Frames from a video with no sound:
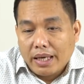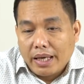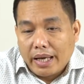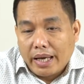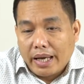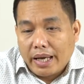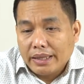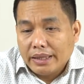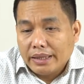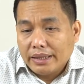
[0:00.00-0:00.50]

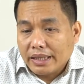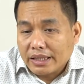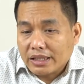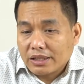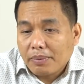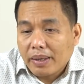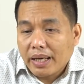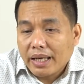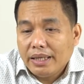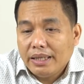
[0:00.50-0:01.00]
And
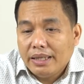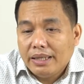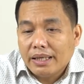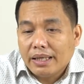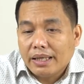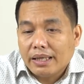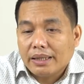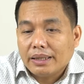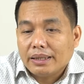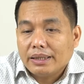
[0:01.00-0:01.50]
despite
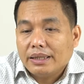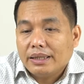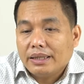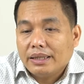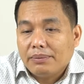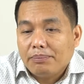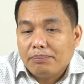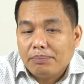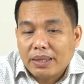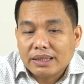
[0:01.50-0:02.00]
the
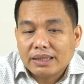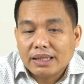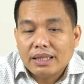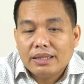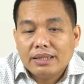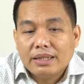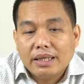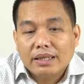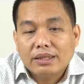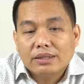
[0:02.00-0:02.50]
present
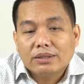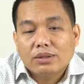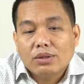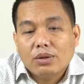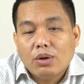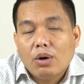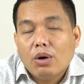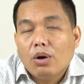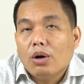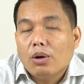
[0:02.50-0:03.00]
trends
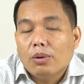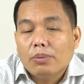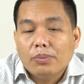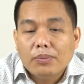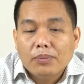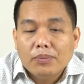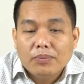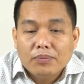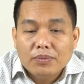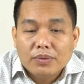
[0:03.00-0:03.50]
of
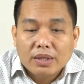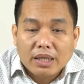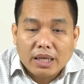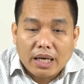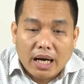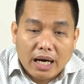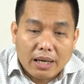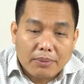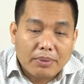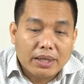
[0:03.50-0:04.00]

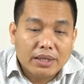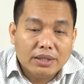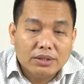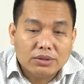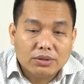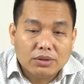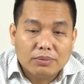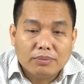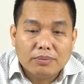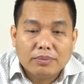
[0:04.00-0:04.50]

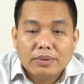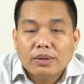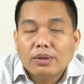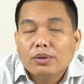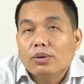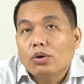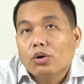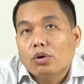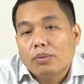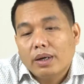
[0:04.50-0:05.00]
urbanism,
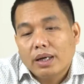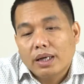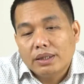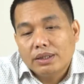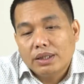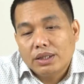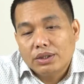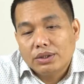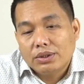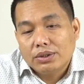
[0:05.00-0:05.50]

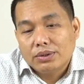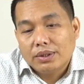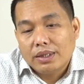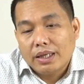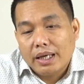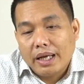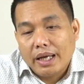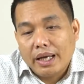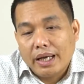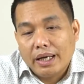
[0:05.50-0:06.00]
globalization
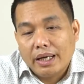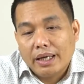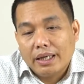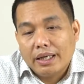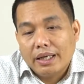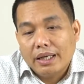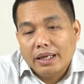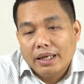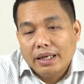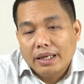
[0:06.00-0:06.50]
and
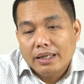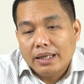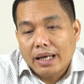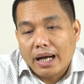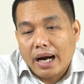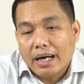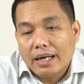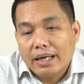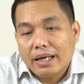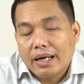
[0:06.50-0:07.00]
the
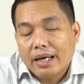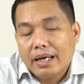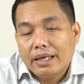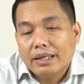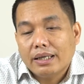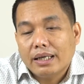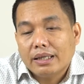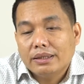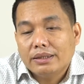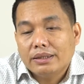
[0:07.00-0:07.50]
underlying
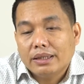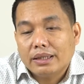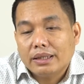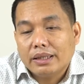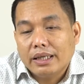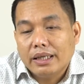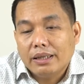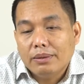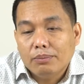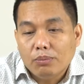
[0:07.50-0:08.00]
culture
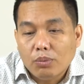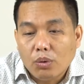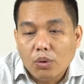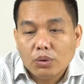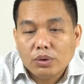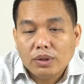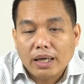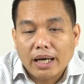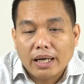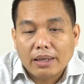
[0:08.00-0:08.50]
in
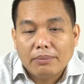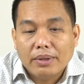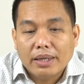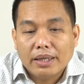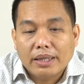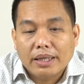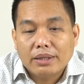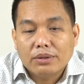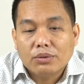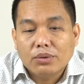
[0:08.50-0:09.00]
both
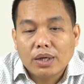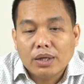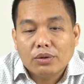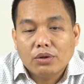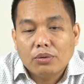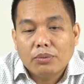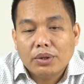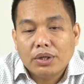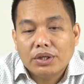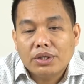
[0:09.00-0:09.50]
urban and rural
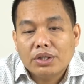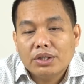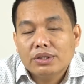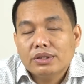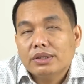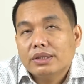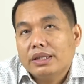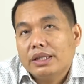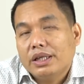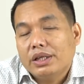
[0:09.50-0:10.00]

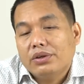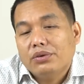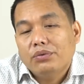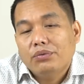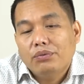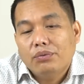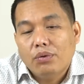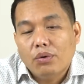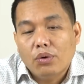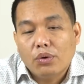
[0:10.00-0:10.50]
communities is
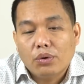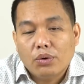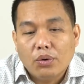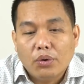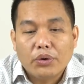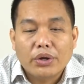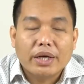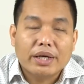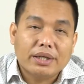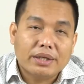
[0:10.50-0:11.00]
folk
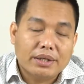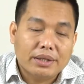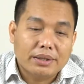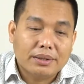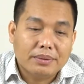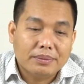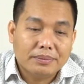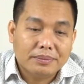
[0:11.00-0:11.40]
oriented.